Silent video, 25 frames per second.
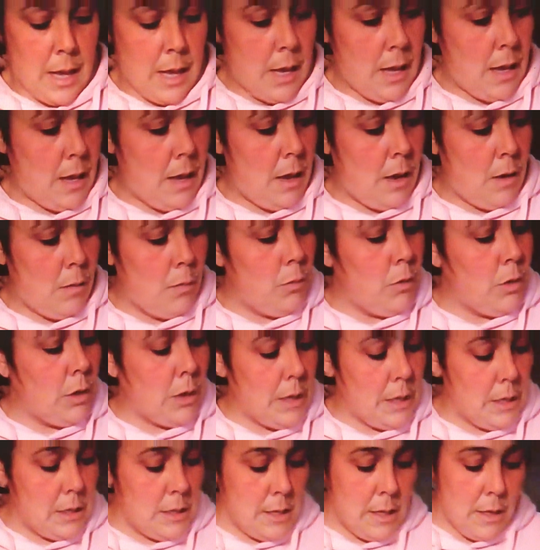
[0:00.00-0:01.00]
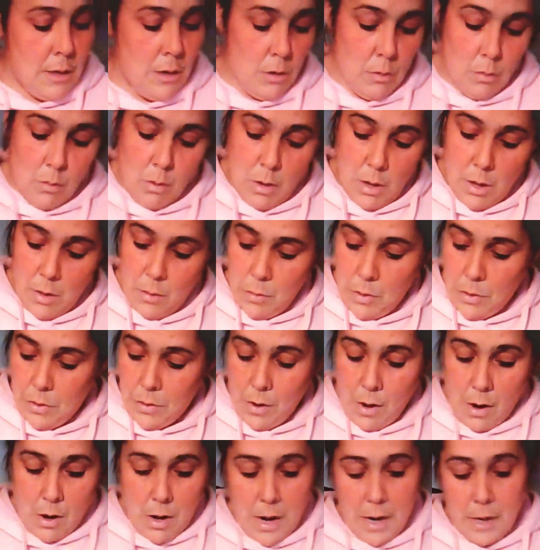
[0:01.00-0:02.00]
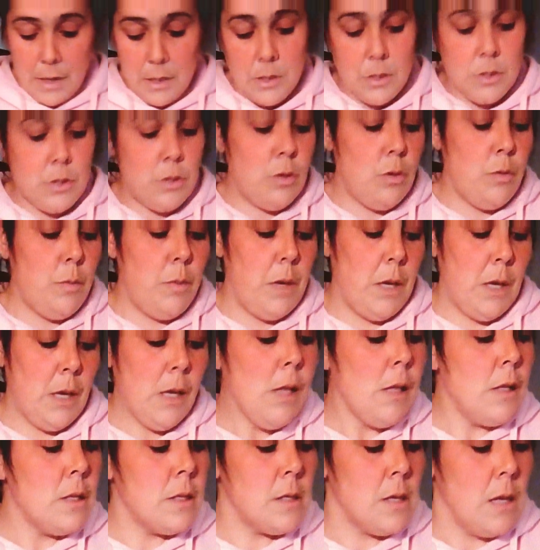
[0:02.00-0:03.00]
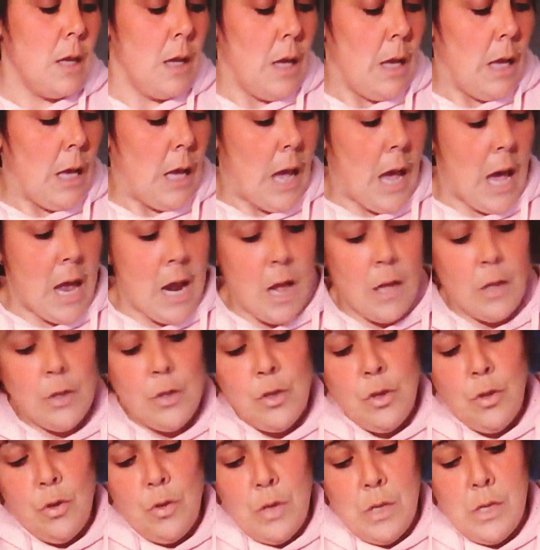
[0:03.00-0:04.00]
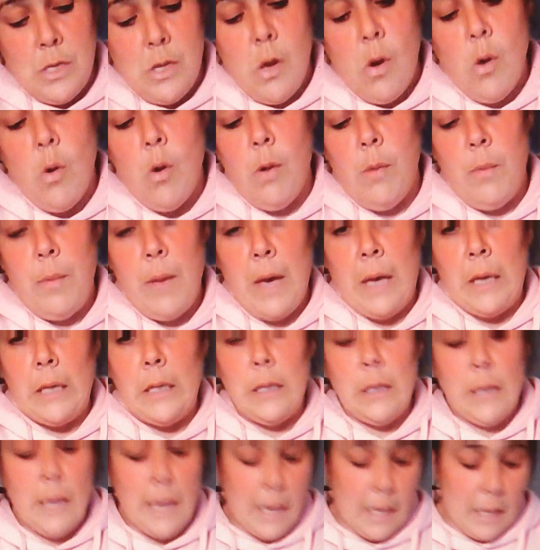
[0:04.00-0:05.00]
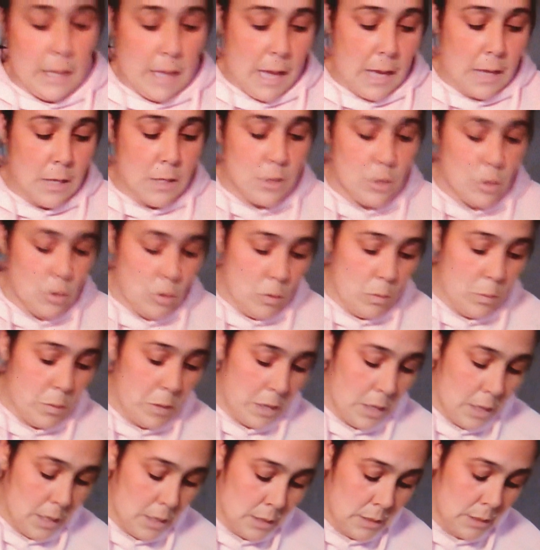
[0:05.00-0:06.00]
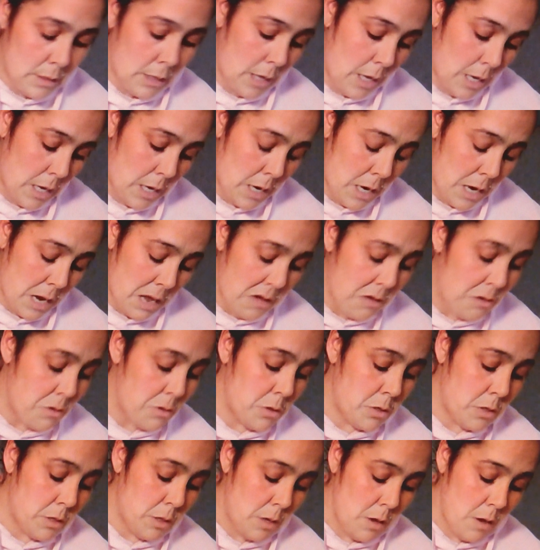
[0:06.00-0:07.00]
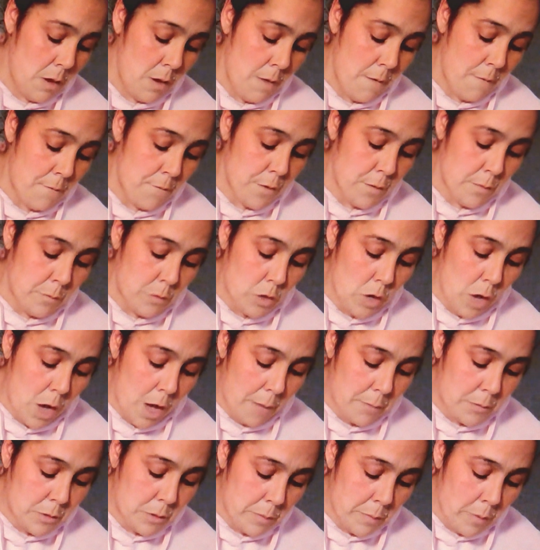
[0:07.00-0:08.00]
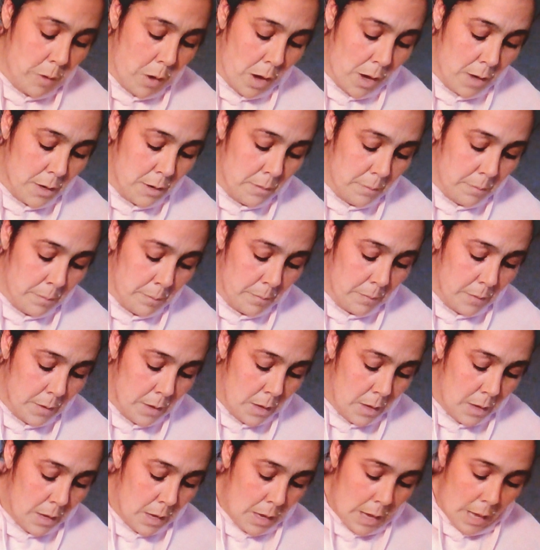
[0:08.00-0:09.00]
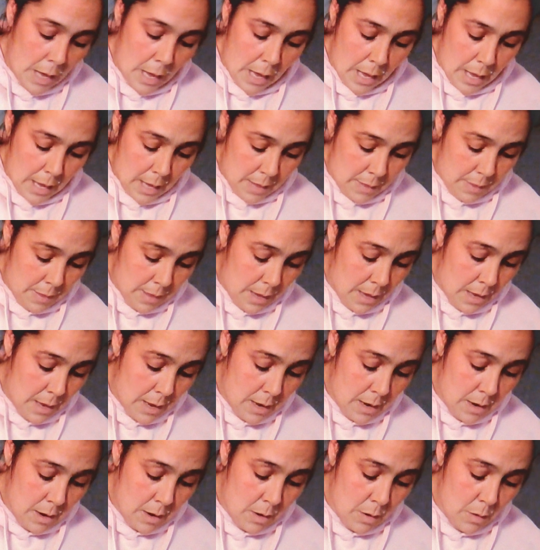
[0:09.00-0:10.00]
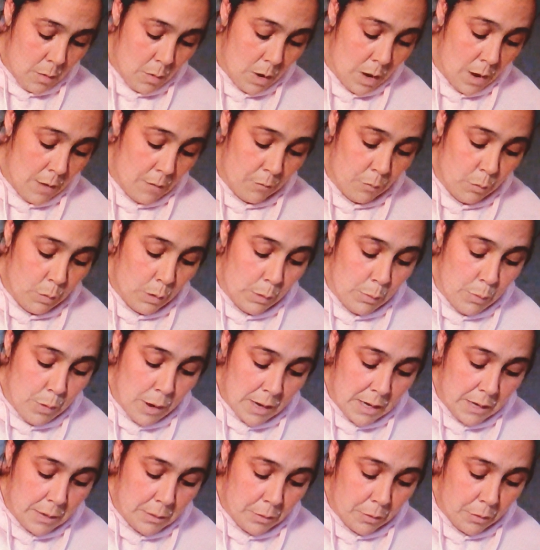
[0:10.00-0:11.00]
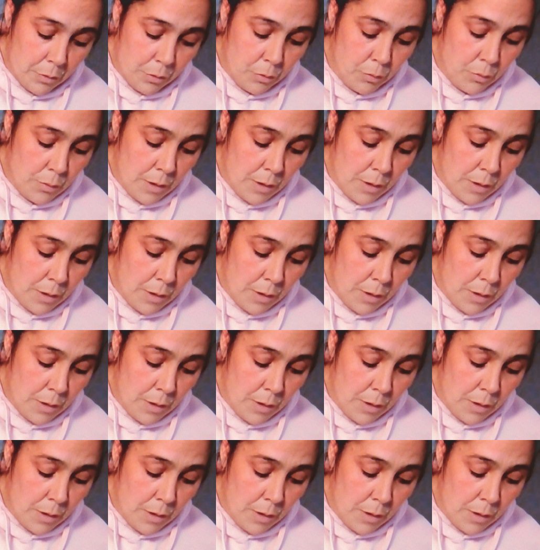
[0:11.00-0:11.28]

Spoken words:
we'll continue on with our next 2 beads. And I'll do this whole petal like that, 2 beads in and out from top to bottom. And then if we run out of thread,